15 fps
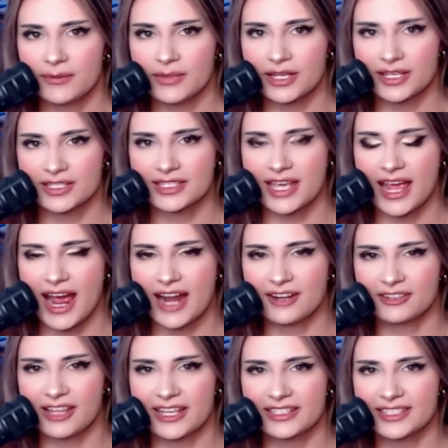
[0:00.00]
because they had
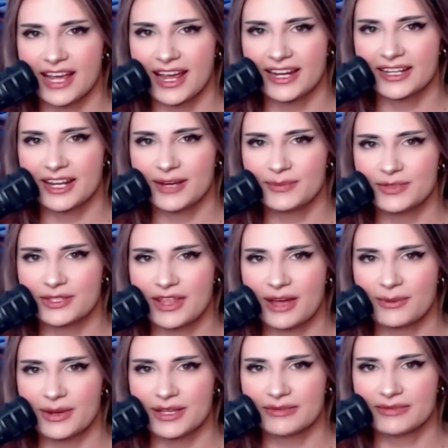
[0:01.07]
her like tied up so
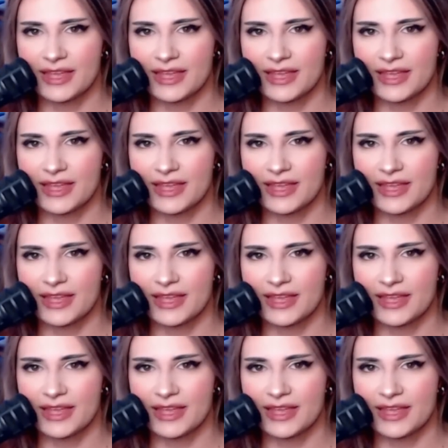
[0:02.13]
that way